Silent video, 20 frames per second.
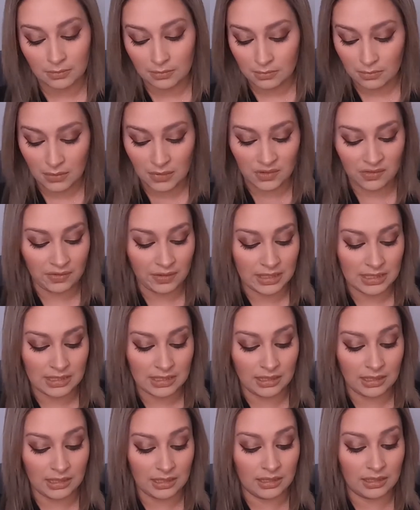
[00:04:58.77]
Me
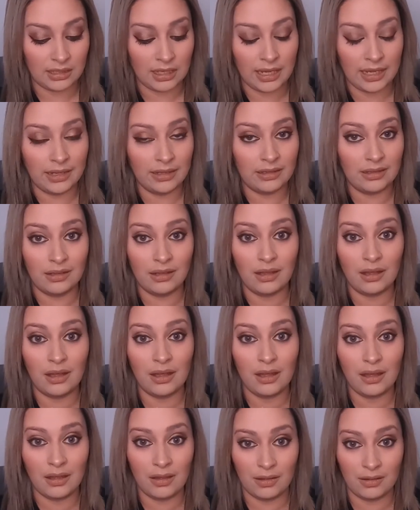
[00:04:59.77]
fascina. I
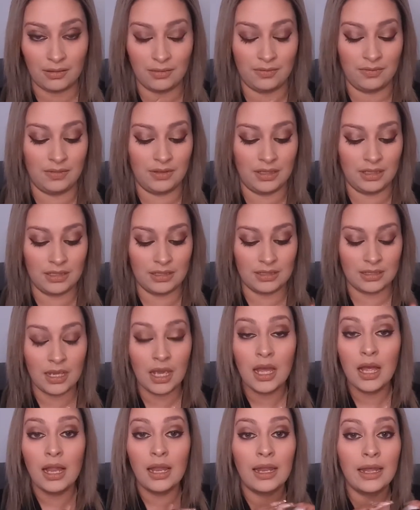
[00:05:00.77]
love this.
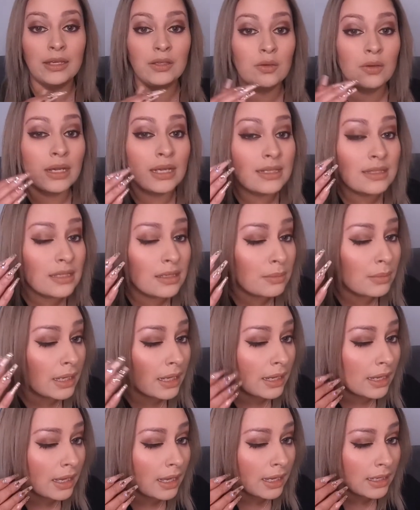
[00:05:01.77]
Like, you guys see
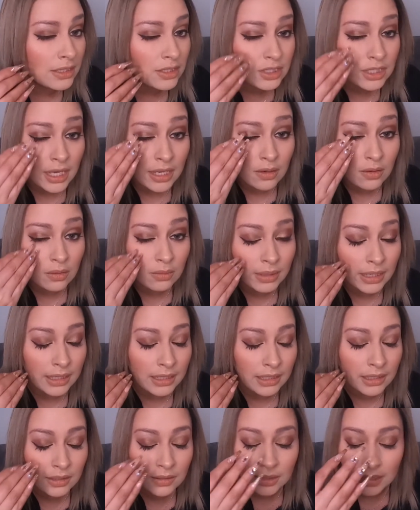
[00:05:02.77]
my eyeshadow right now?